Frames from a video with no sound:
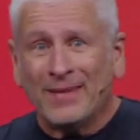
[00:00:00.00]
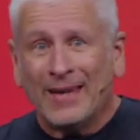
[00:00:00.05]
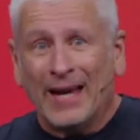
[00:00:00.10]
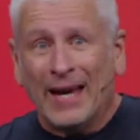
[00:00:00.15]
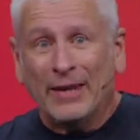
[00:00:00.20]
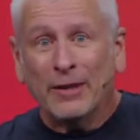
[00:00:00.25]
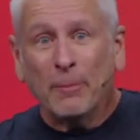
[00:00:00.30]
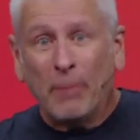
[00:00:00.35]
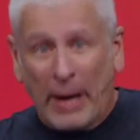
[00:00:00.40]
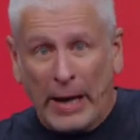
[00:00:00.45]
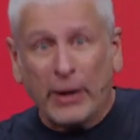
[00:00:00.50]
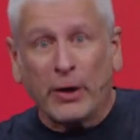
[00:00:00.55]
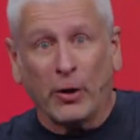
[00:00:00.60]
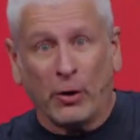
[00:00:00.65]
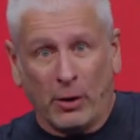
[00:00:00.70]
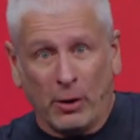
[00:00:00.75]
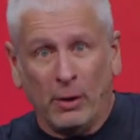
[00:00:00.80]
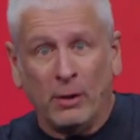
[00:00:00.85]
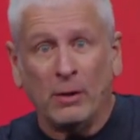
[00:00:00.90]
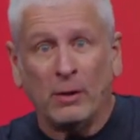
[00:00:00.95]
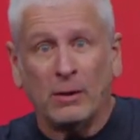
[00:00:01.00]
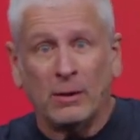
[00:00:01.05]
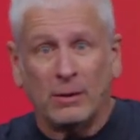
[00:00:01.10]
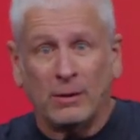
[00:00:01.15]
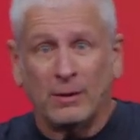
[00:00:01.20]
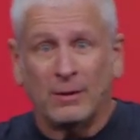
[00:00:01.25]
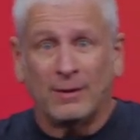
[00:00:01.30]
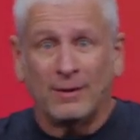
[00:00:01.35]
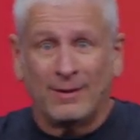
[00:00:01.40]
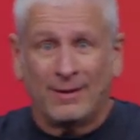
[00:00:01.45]
and the baker
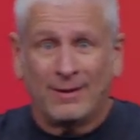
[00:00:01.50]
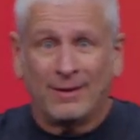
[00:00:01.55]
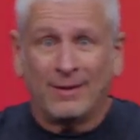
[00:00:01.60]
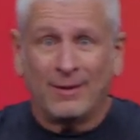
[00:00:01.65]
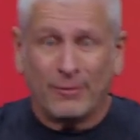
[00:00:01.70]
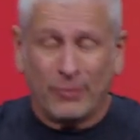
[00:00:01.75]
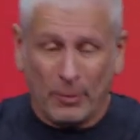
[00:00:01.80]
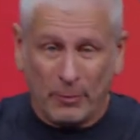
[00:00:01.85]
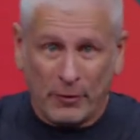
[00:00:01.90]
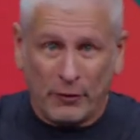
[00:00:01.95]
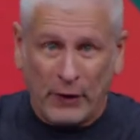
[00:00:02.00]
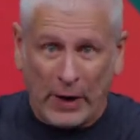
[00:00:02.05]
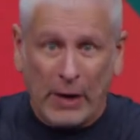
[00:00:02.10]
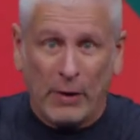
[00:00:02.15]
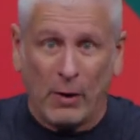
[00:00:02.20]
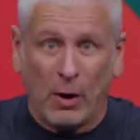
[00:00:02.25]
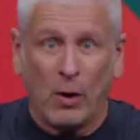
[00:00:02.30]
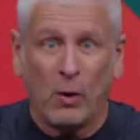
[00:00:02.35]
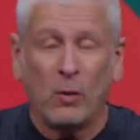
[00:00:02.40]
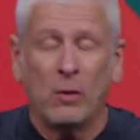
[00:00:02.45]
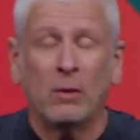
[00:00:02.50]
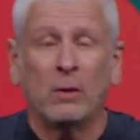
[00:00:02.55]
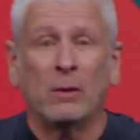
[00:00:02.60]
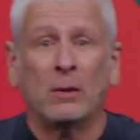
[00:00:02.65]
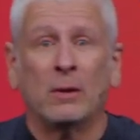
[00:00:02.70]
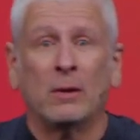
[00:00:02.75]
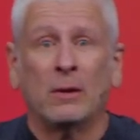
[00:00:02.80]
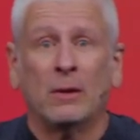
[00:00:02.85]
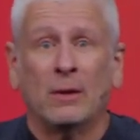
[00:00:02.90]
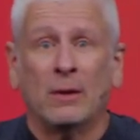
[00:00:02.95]
from the Pharaoh
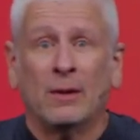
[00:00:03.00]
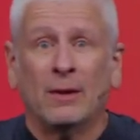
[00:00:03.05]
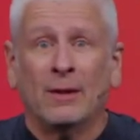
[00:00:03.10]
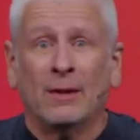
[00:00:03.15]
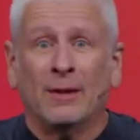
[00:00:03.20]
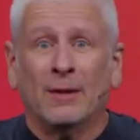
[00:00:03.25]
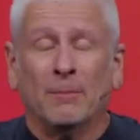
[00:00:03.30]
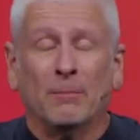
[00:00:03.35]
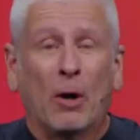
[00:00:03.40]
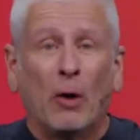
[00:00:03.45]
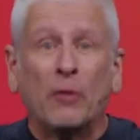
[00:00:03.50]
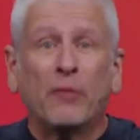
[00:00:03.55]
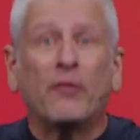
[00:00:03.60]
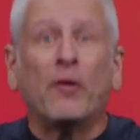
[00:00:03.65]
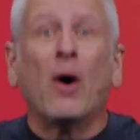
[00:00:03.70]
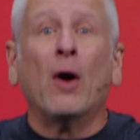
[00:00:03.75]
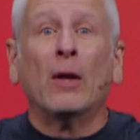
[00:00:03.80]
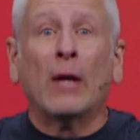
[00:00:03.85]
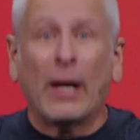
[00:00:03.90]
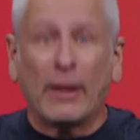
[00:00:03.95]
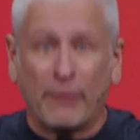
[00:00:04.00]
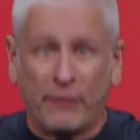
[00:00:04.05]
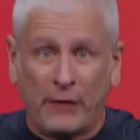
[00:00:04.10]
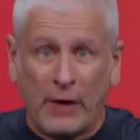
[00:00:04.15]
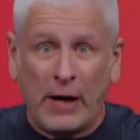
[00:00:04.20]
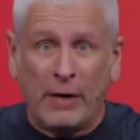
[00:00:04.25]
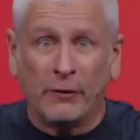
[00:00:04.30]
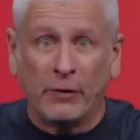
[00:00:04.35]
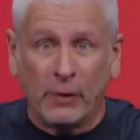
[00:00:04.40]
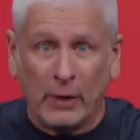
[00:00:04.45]
both fall out of
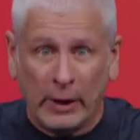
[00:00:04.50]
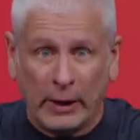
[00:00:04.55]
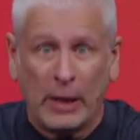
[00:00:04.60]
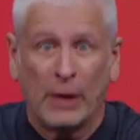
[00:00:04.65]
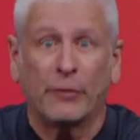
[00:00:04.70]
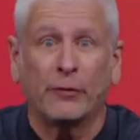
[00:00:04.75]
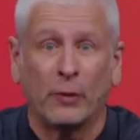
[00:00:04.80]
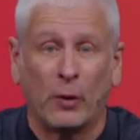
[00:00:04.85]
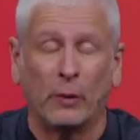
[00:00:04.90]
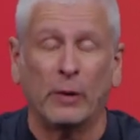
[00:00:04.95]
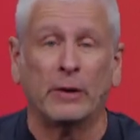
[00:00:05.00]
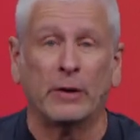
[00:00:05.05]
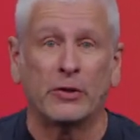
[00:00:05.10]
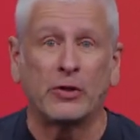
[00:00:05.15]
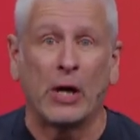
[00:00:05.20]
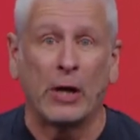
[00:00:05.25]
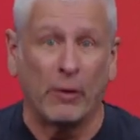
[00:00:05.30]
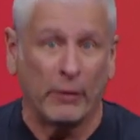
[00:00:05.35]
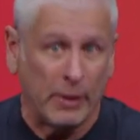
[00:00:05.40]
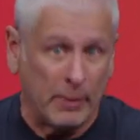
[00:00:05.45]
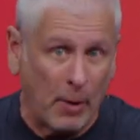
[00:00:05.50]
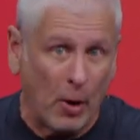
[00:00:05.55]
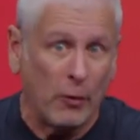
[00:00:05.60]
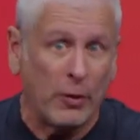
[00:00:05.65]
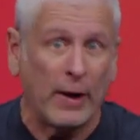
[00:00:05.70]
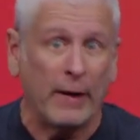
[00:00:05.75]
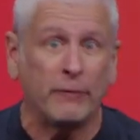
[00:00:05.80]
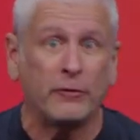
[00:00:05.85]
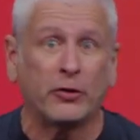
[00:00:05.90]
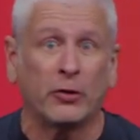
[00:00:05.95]
favor and get thrown in the jail. They both
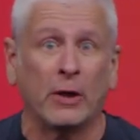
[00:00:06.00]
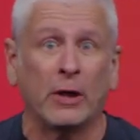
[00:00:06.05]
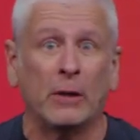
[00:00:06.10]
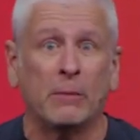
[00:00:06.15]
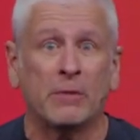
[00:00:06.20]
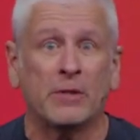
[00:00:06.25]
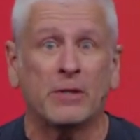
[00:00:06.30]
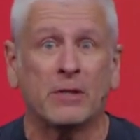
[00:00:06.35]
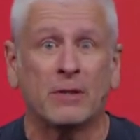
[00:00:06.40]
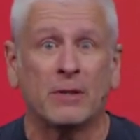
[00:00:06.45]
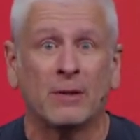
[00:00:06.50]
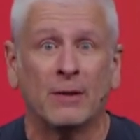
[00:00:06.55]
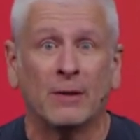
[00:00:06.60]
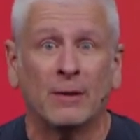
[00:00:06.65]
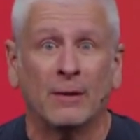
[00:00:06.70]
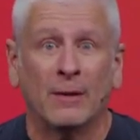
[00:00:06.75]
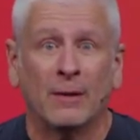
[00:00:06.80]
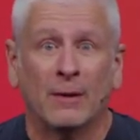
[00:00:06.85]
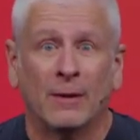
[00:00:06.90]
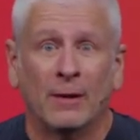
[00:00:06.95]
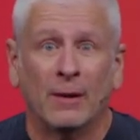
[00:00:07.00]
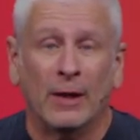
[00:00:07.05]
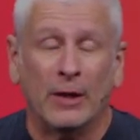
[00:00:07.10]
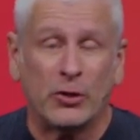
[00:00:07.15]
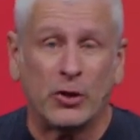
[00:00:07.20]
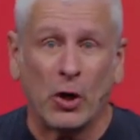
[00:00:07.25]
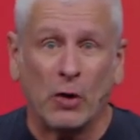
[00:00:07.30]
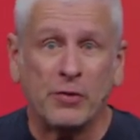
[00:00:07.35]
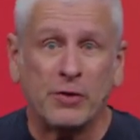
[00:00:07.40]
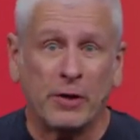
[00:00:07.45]
have dreams, and
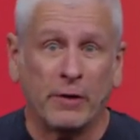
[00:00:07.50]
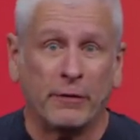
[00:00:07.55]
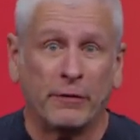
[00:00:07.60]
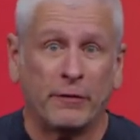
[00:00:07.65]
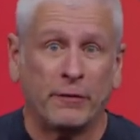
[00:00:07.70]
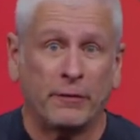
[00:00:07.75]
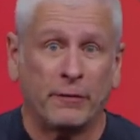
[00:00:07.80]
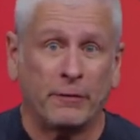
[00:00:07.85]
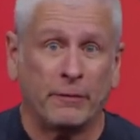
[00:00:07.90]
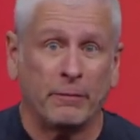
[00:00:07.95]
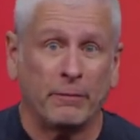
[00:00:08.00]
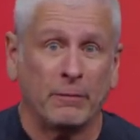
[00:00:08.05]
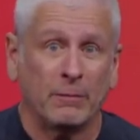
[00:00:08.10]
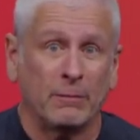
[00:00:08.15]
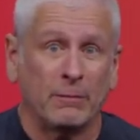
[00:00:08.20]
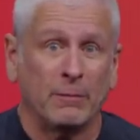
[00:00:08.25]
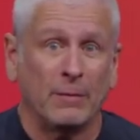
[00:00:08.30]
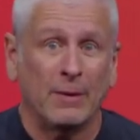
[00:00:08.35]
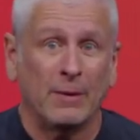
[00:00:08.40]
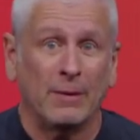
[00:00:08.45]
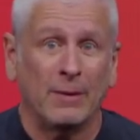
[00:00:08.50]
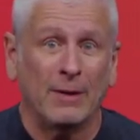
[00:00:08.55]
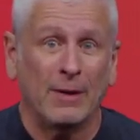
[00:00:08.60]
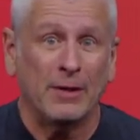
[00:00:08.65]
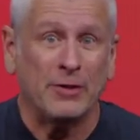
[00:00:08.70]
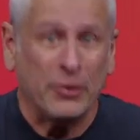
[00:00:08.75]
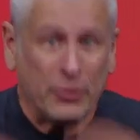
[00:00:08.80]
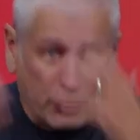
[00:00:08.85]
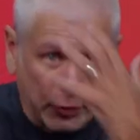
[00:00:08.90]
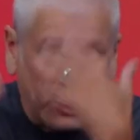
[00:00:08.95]
Joseph
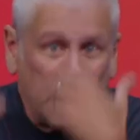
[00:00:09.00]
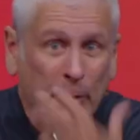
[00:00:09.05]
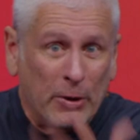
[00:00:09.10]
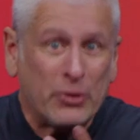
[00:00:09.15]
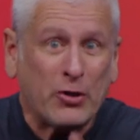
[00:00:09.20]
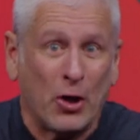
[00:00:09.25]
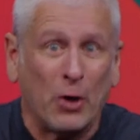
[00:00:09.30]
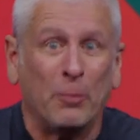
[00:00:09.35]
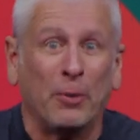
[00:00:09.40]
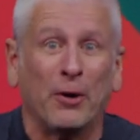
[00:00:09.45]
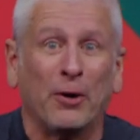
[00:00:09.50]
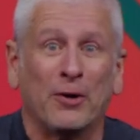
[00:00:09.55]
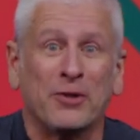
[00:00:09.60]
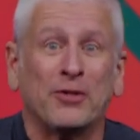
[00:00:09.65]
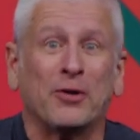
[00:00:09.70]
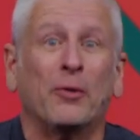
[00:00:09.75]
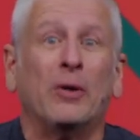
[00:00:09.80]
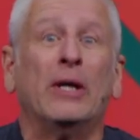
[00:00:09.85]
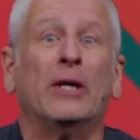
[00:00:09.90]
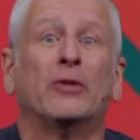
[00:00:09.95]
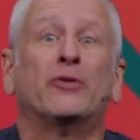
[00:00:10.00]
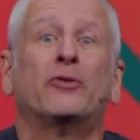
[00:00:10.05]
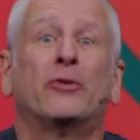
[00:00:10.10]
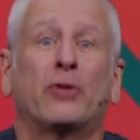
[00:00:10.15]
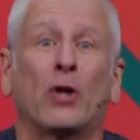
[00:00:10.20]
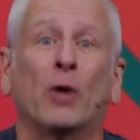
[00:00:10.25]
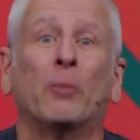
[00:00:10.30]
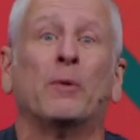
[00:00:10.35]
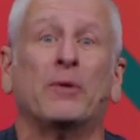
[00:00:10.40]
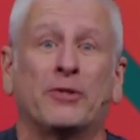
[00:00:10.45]
is a dream interpreter, so he
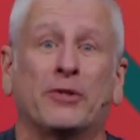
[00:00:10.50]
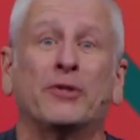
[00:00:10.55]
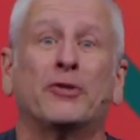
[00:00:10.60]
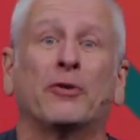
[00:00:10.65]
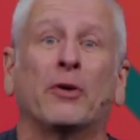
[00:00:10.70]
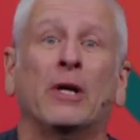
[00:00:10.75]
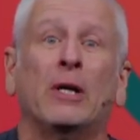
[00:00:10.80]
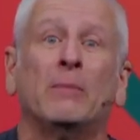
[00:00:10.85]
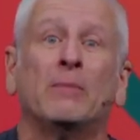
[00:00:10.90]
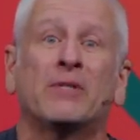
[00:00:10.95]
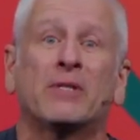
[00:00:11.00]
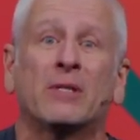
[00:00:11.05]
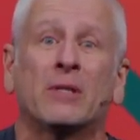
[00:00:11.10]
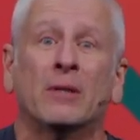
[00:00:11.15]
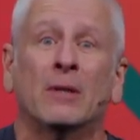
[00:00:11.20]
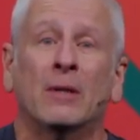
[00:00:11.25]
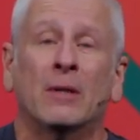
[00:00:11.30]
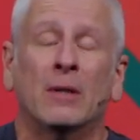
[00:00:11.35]
interprets the dreams.